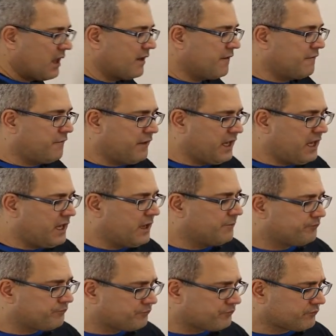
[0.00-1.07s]

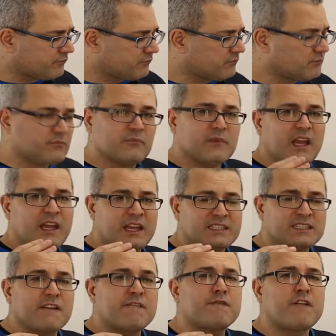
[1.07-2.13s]

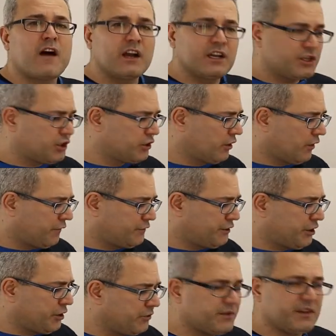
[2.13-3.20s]
It's a function of
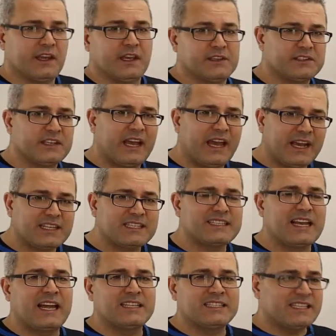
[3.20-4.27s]
two things, X
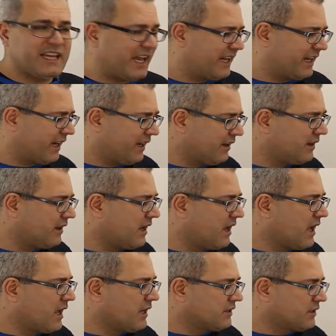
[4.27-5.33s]
and theta.
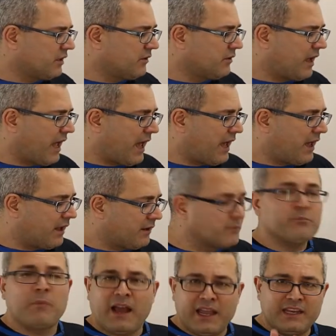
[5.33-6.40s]
So
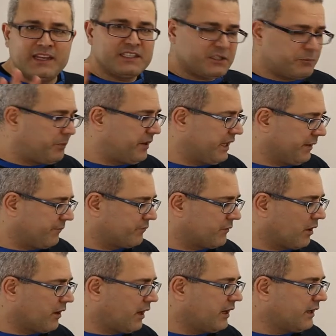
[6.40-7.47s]
minus P,
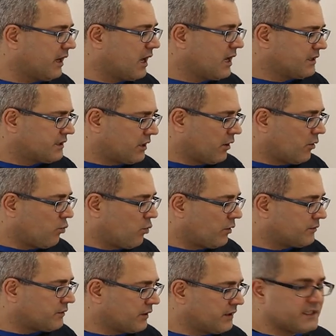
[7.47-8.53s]
all right? So
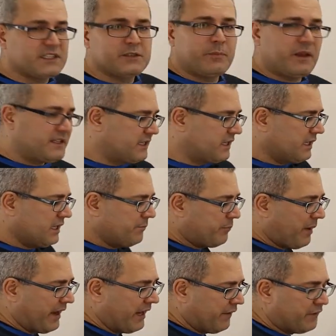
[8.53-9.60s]
this is basically
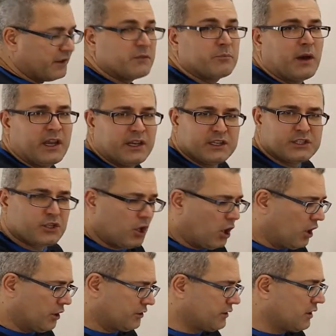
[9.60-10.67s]
benefit minus
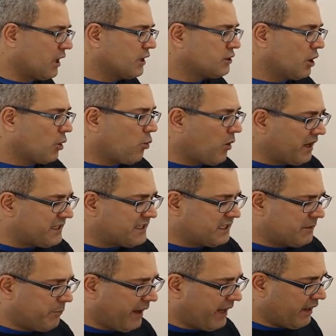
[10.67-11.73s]
cost. So what is
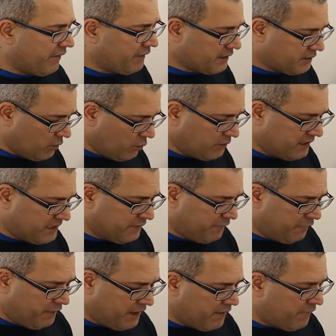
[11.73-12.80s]
the benefit? So this
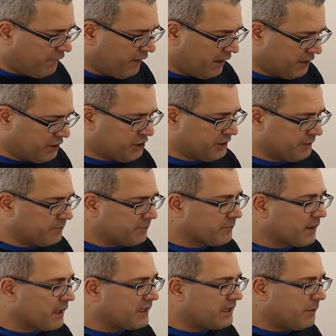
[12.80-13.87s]
V function
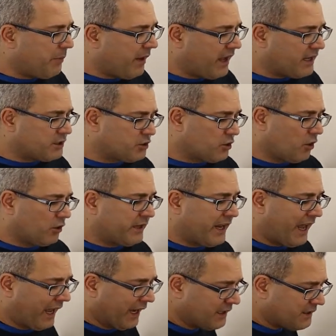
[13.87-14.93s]
depends on
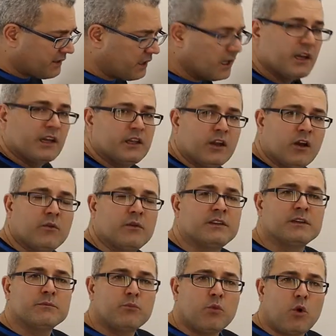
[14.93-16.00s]
X, you know,
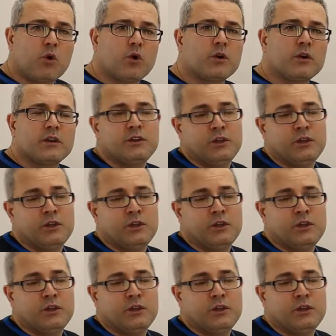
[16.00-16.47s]
the more